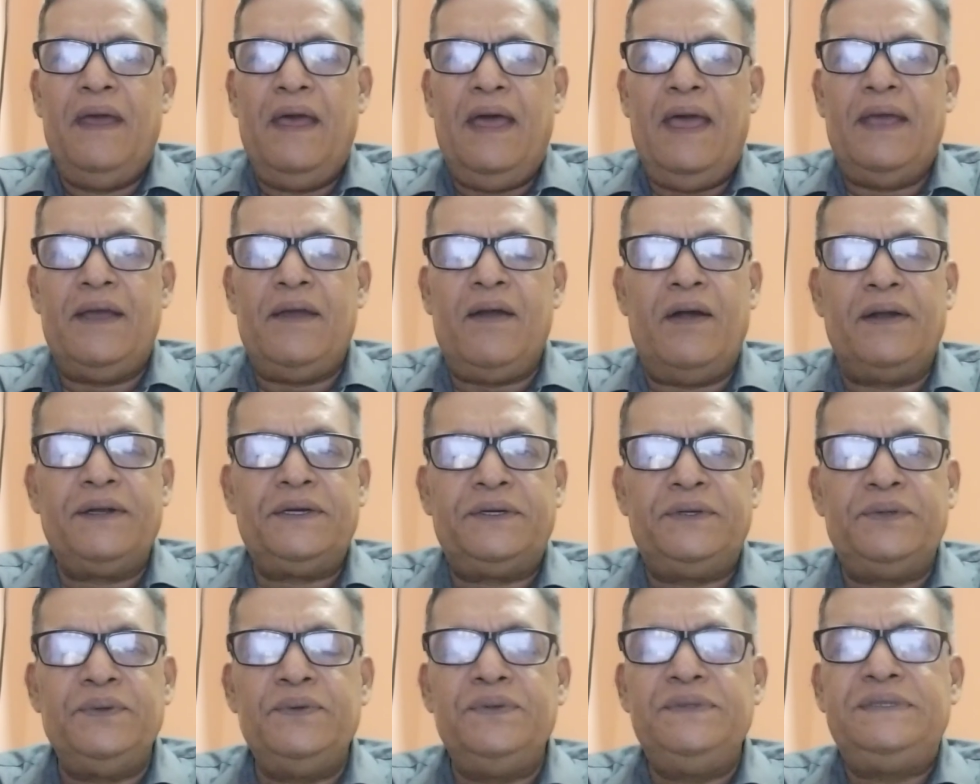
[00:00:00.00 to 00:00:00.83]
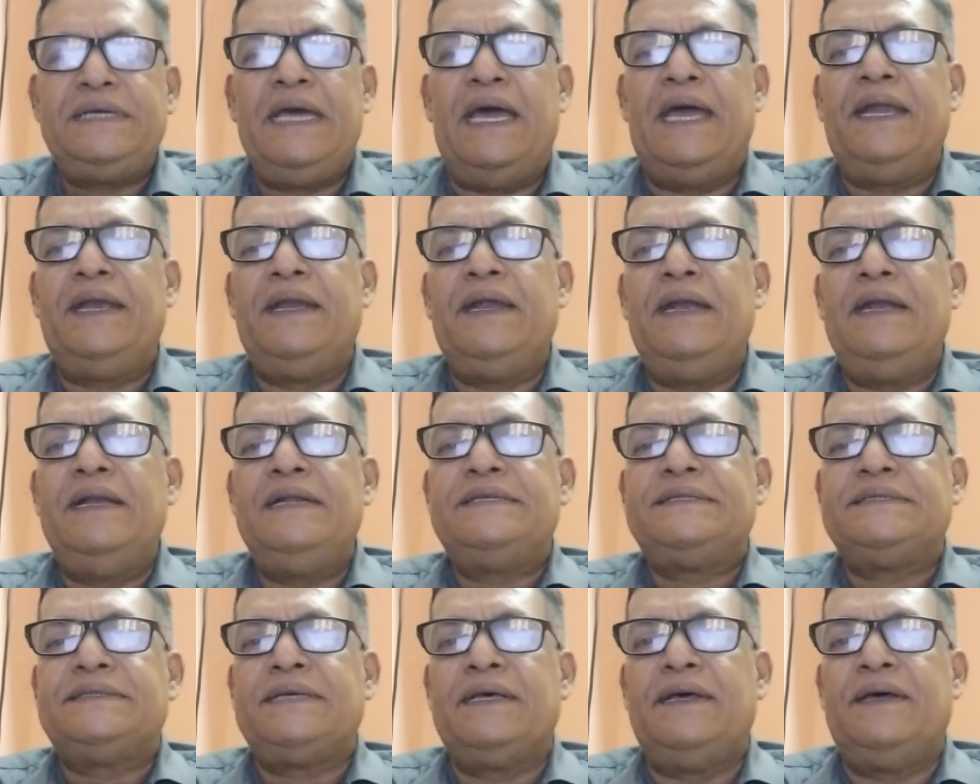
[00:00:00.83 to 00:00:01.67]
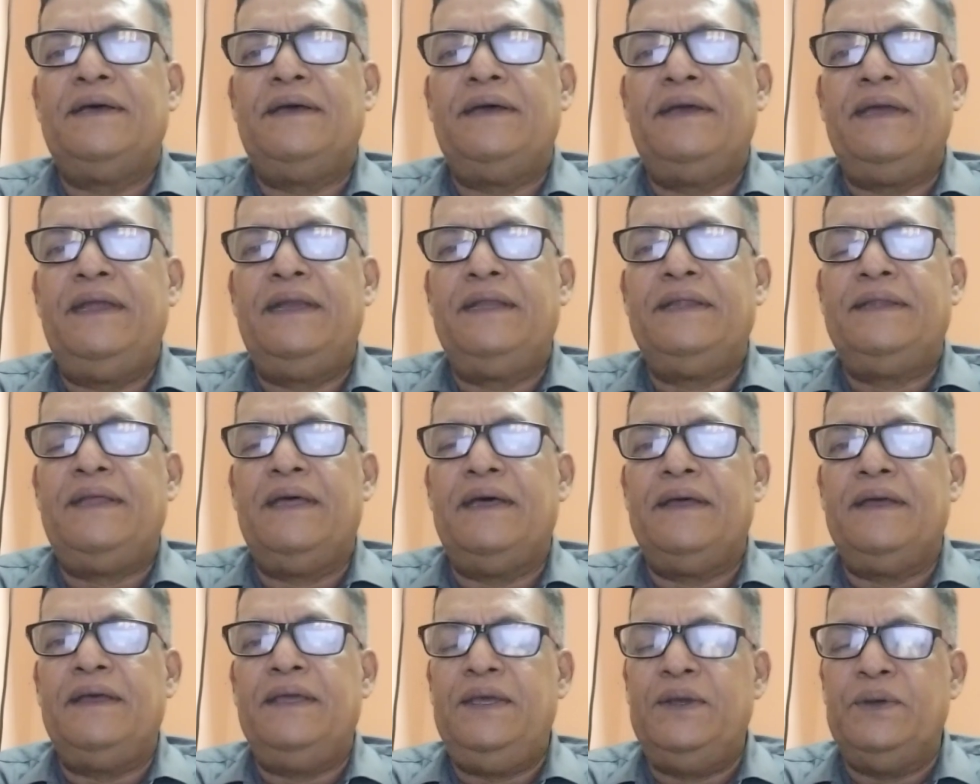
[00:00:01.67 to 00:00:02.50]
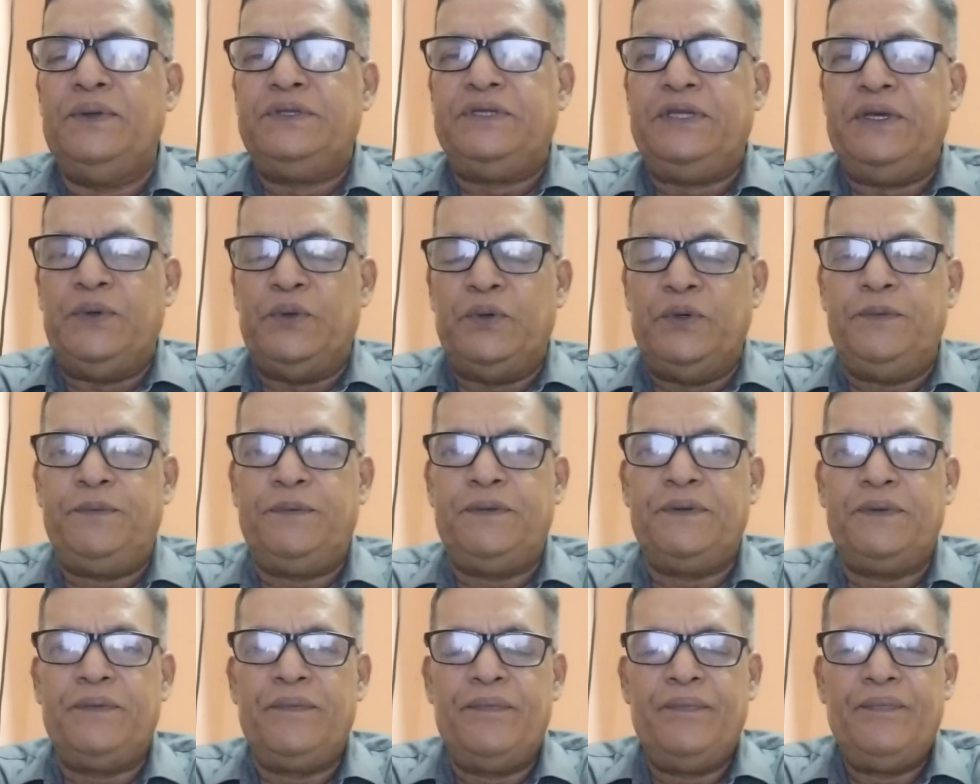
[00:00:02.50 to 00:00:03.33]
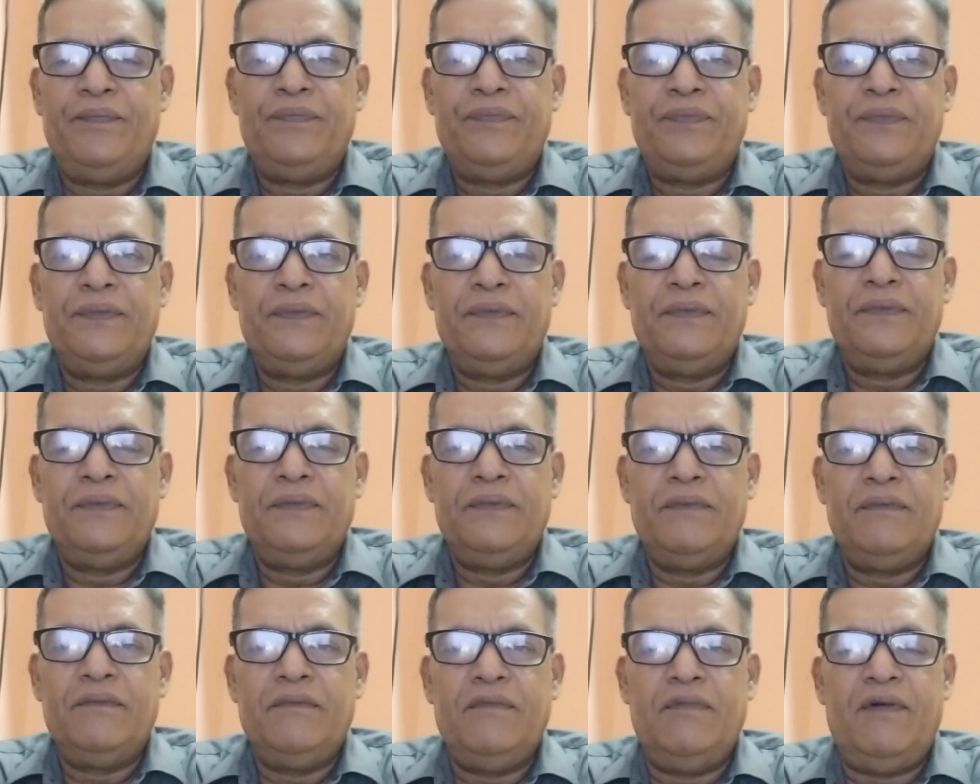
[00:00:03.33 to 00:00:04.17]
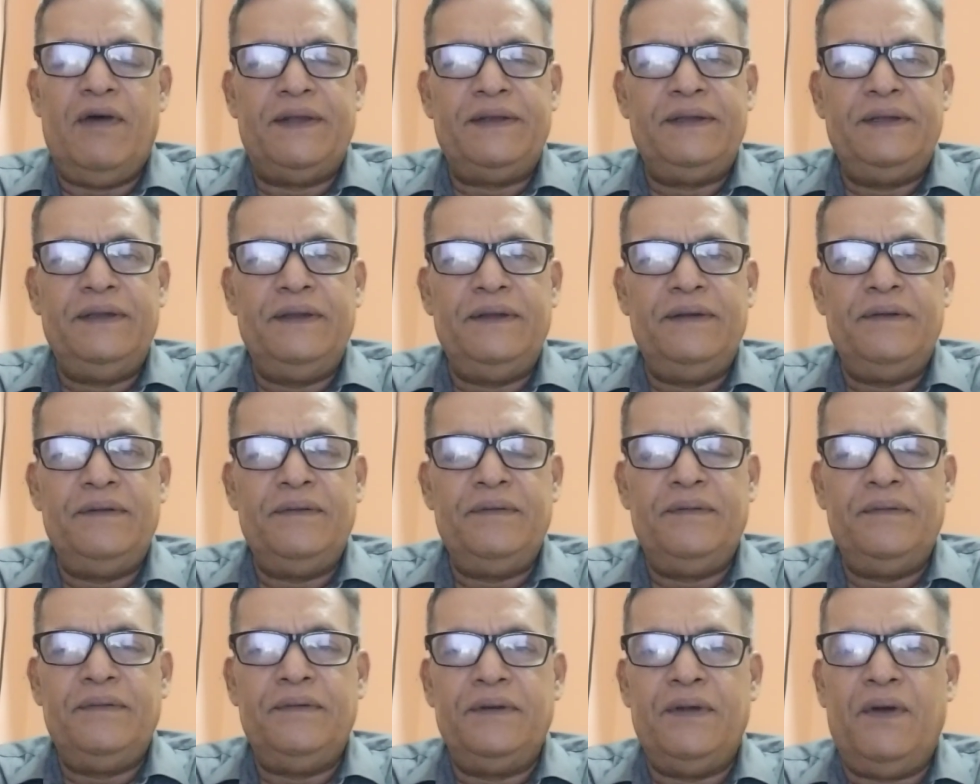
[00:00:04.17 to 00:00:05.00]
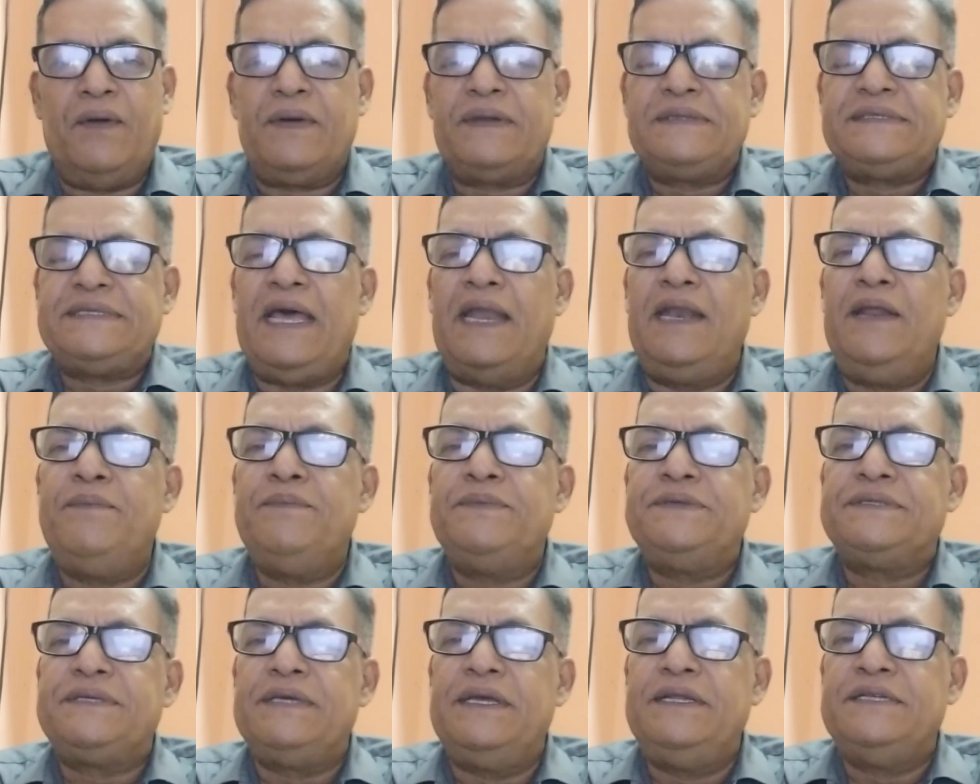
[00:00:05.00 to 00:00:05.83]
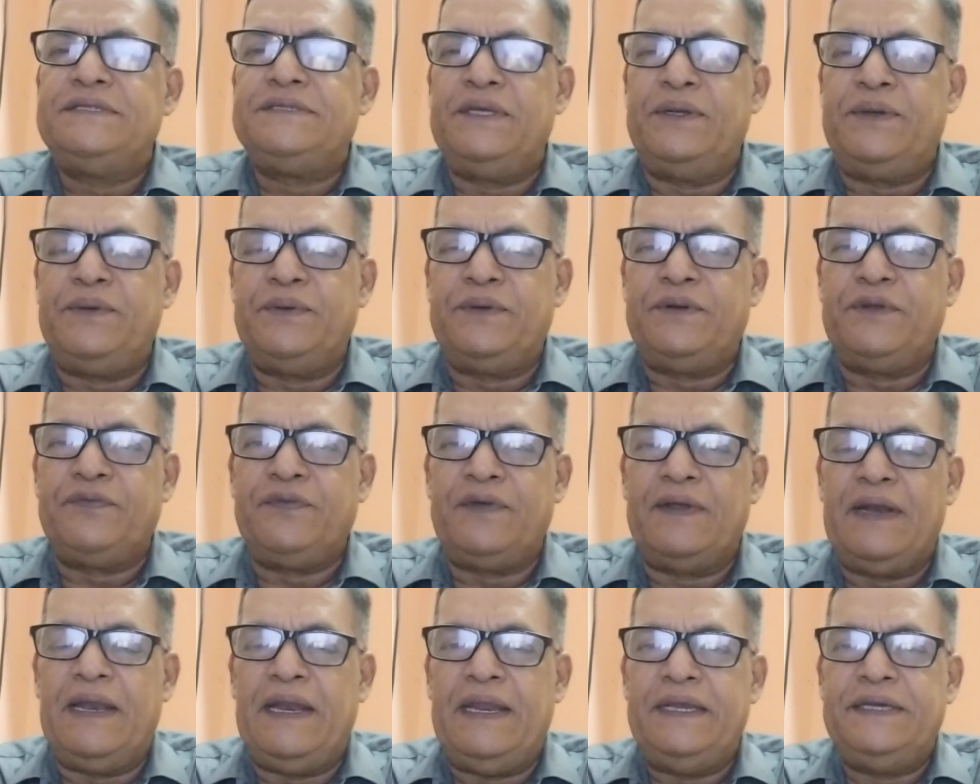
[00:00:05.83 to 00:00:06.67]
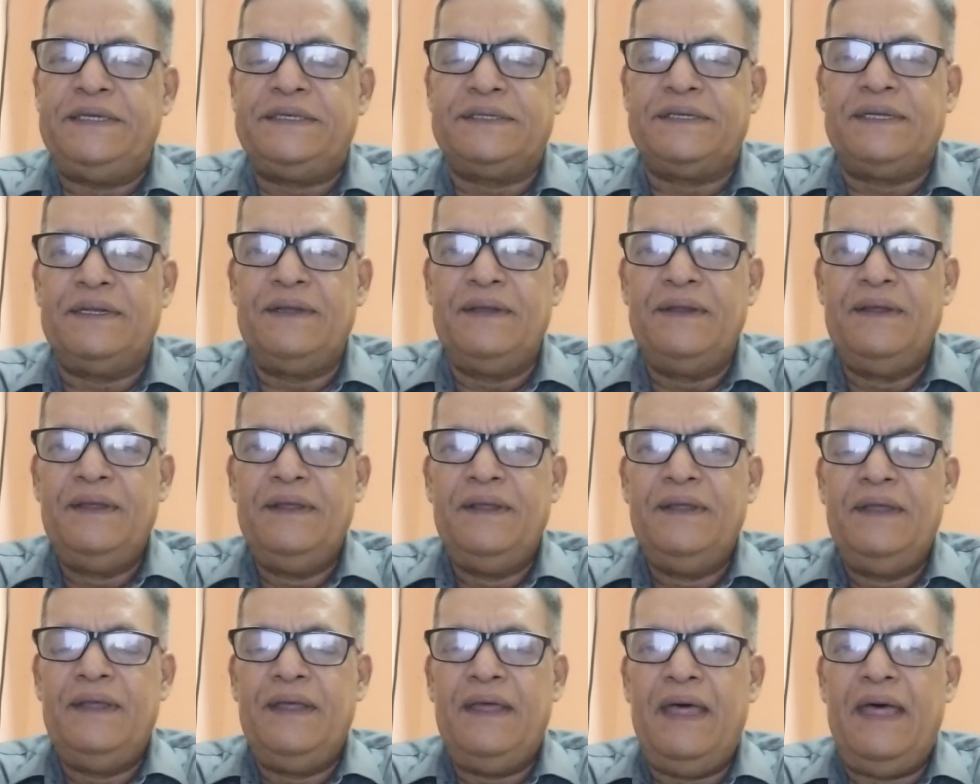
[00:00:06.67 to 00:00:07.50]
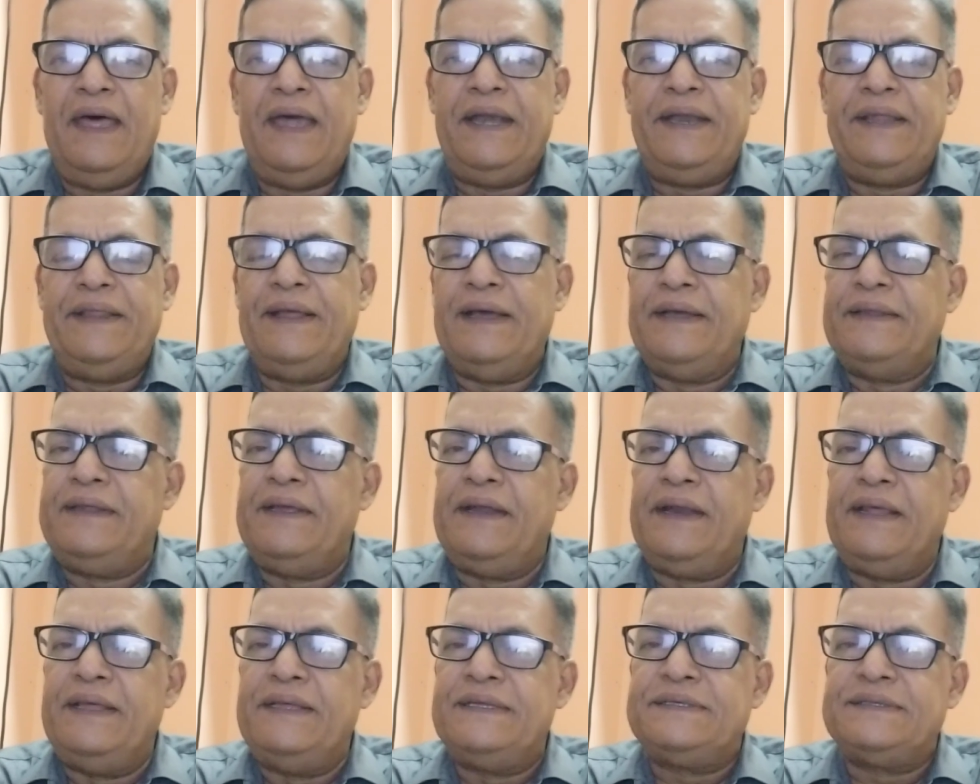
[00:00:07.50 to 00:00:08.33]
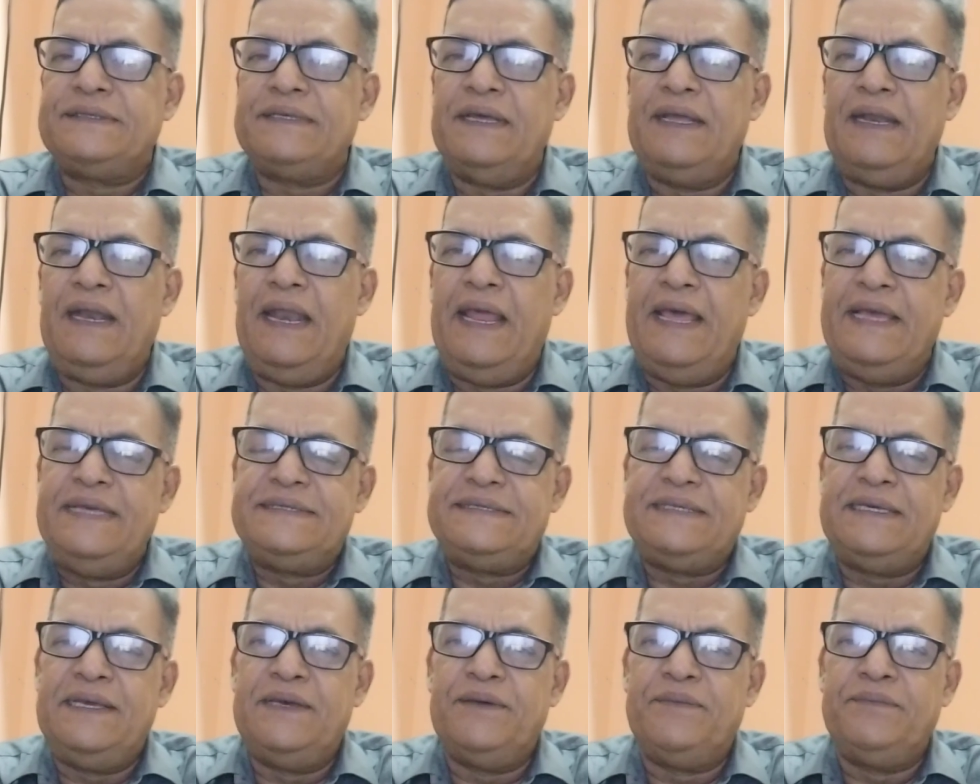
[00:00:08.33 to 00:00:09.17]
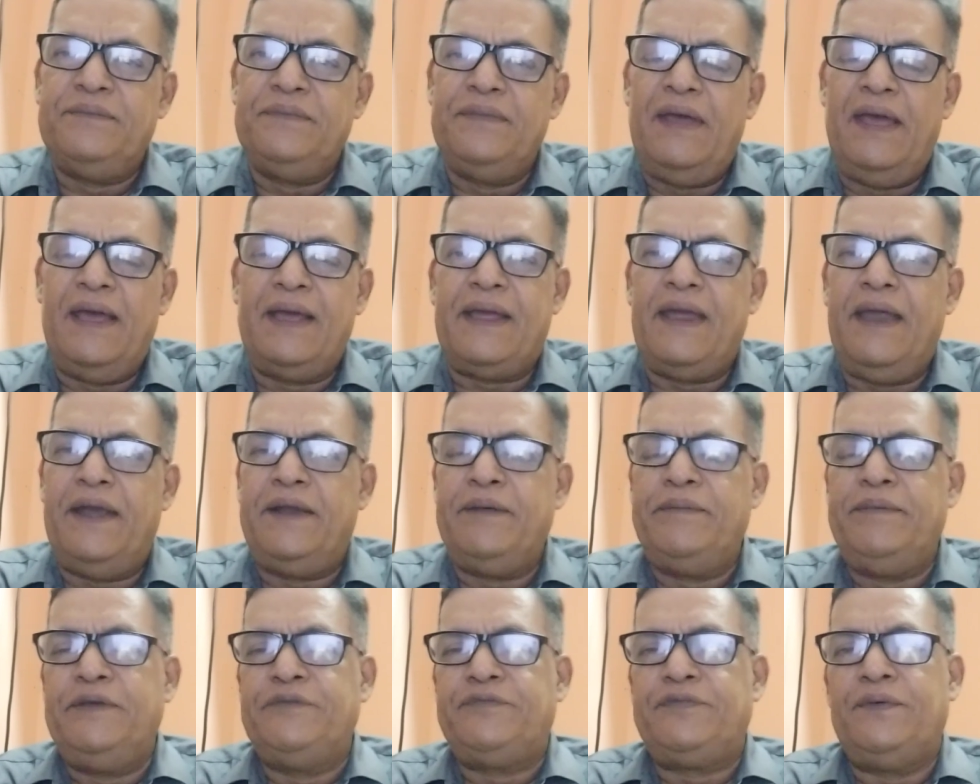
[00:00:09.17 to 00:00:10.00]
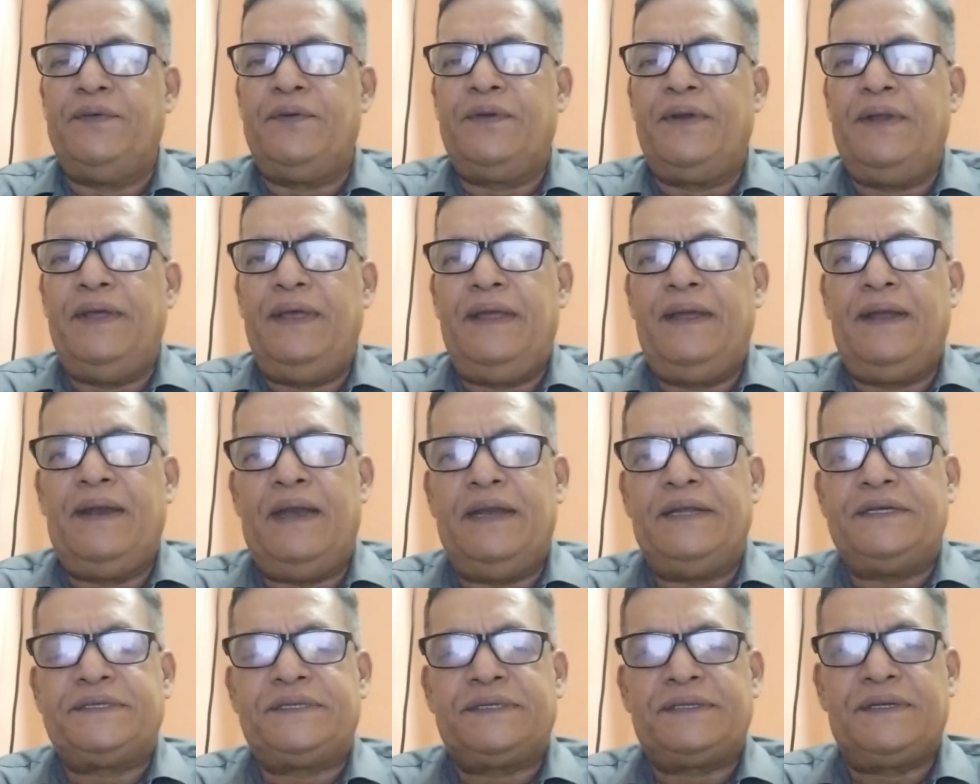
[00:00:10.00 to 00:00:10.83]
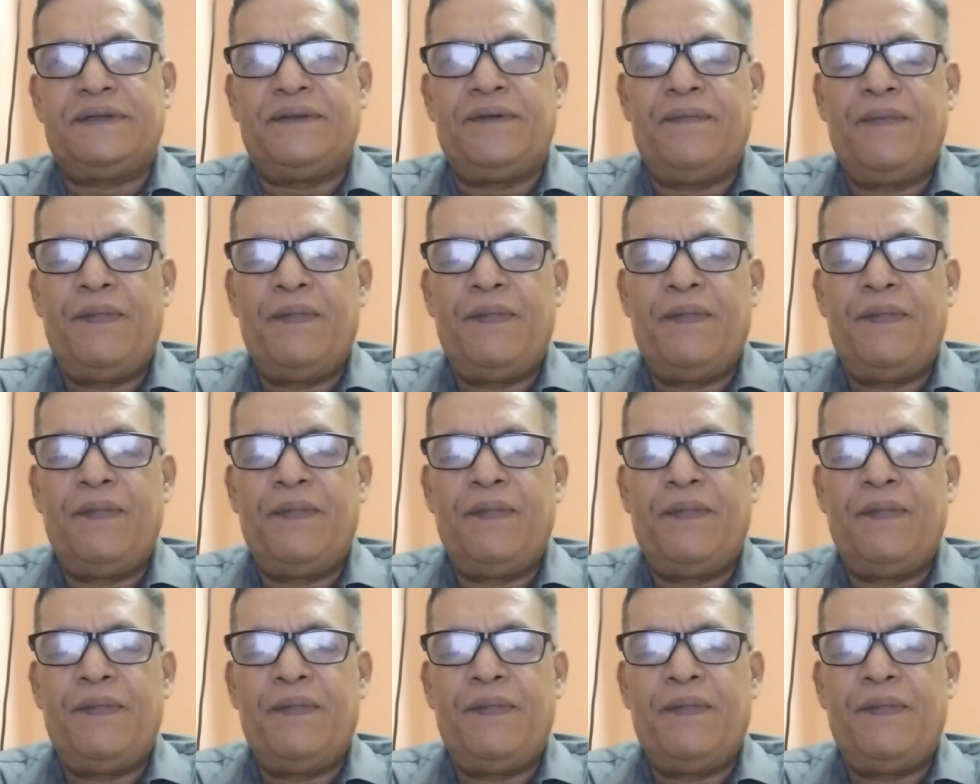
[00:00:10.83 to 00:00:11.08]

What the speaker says: I got two channels in the YouTube. One, Dr. Salim's Institute of English, and the other is Lyceum Academy for English.